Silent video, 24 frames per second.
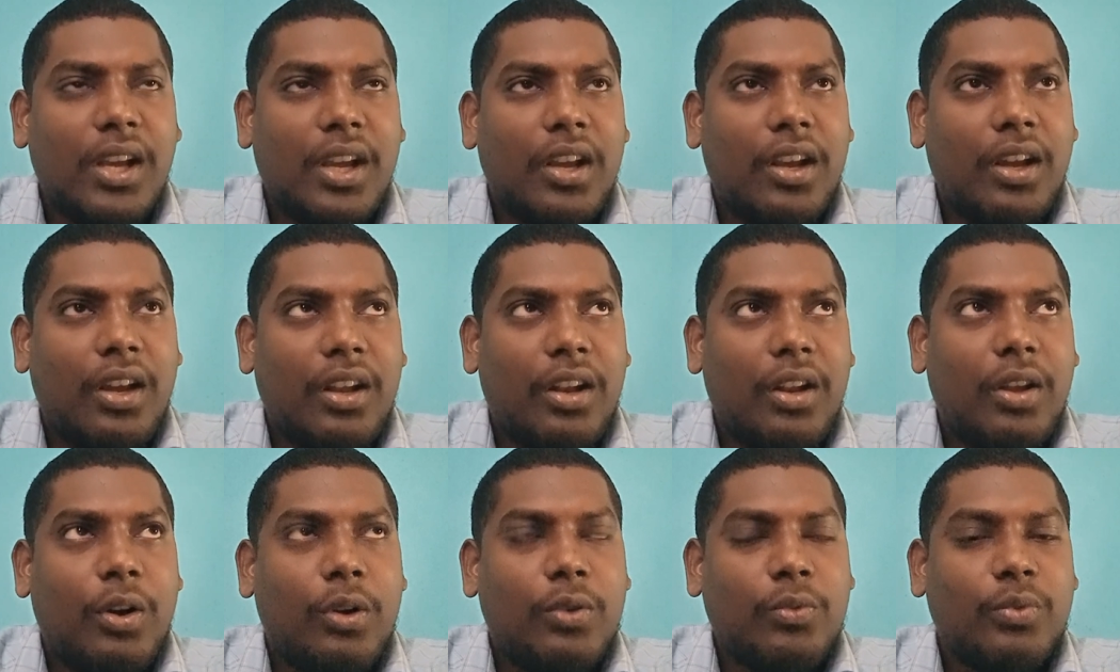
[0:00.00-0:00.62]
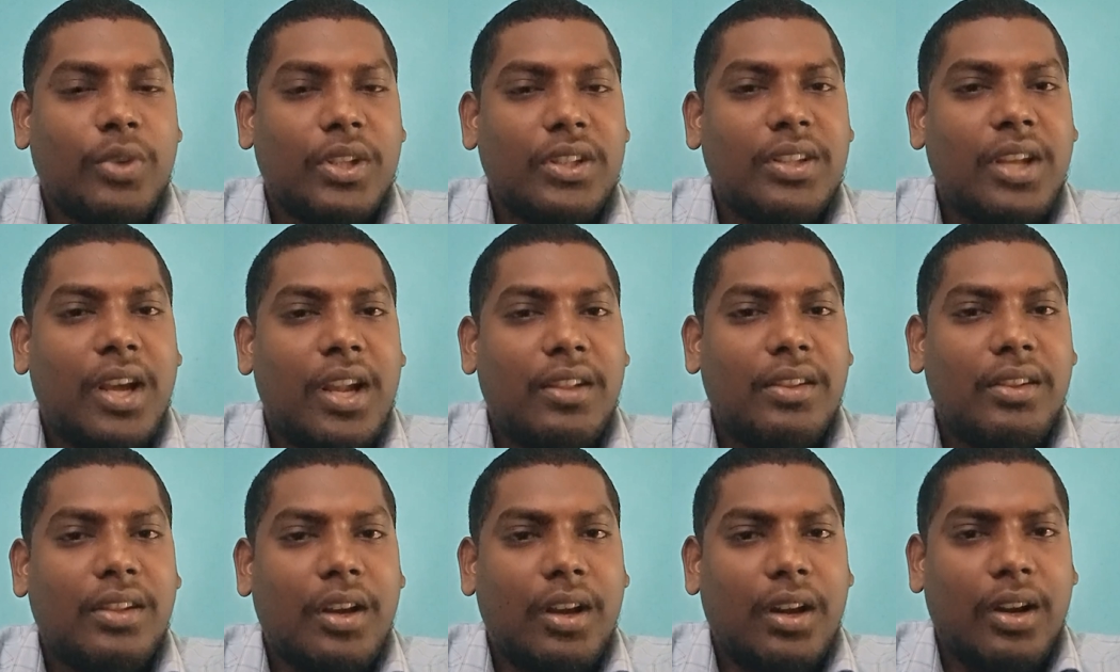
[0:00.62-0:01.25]
Along with
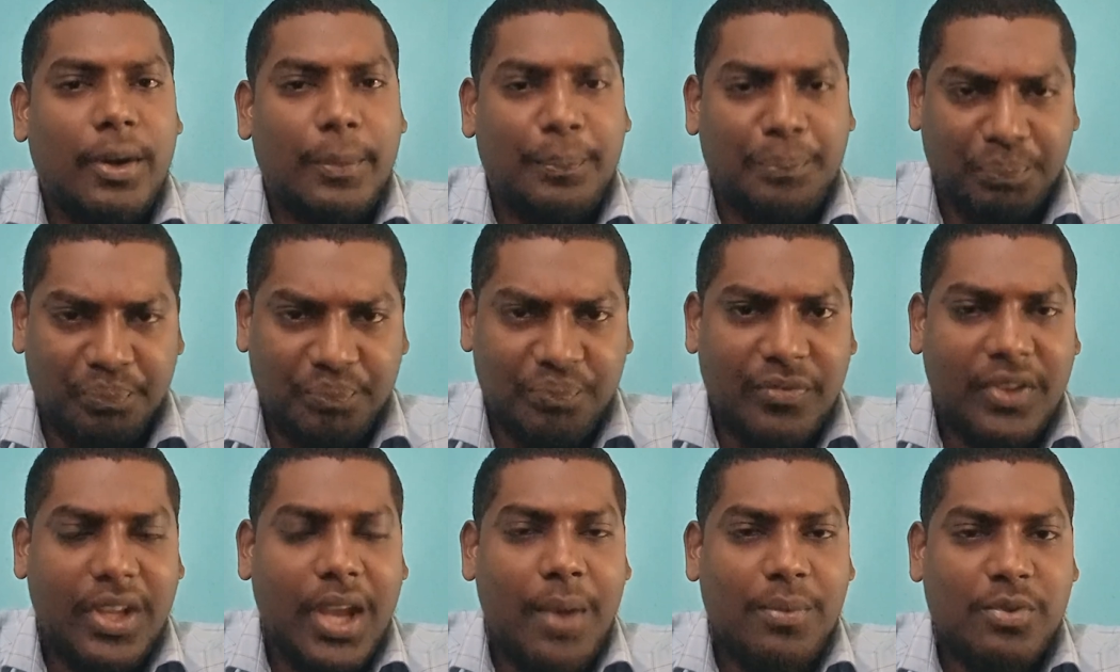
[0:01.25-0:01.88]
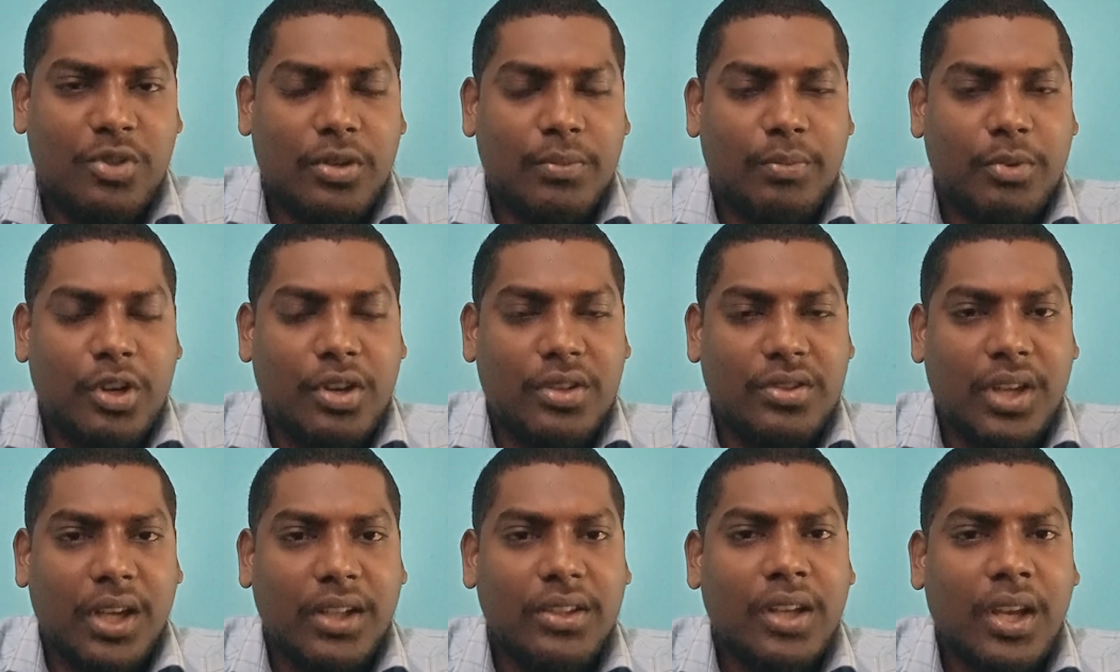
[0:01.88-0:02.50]
that, the capstone
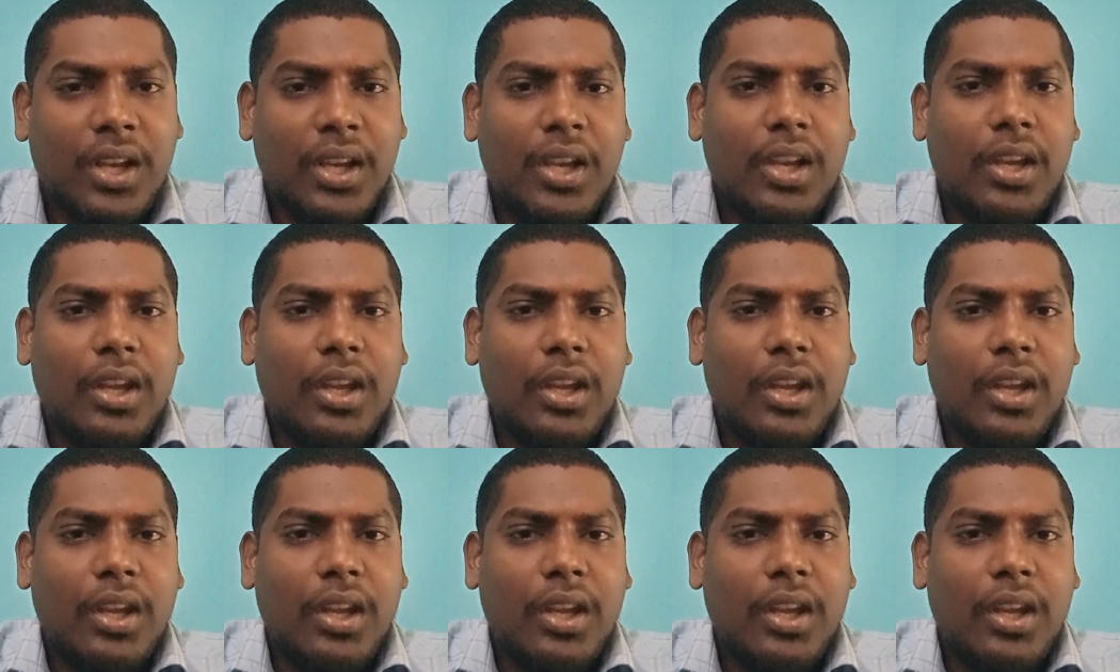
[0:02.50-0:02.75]
project.